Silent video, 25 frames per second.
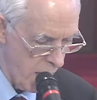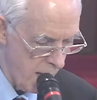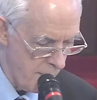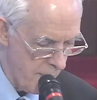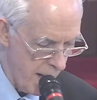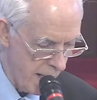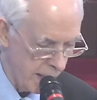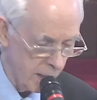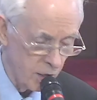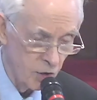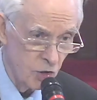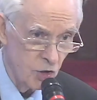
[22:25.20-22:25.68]

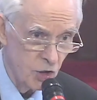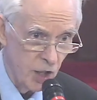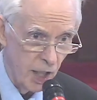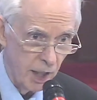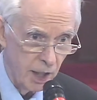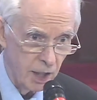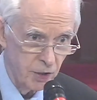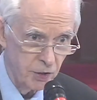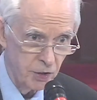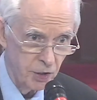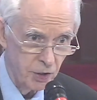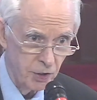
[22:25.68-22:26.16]
back in
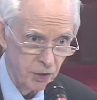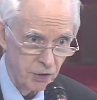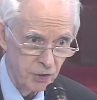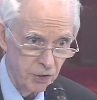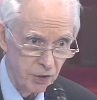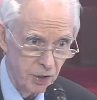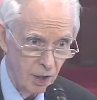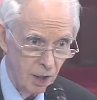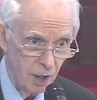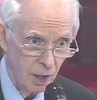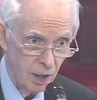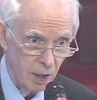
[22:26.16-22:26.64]
Genesis
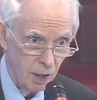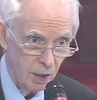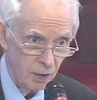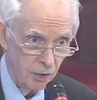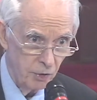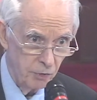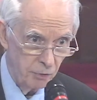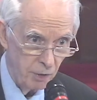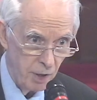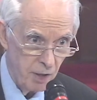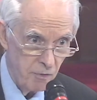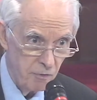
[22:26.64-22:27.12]

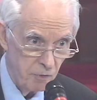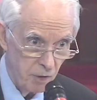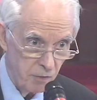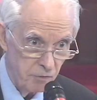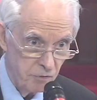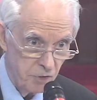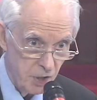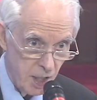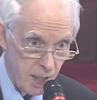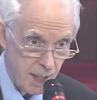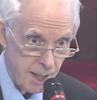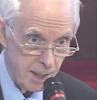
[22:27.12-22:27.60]

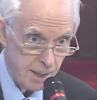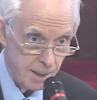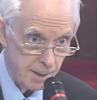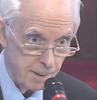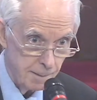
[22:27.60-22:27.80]
3:15.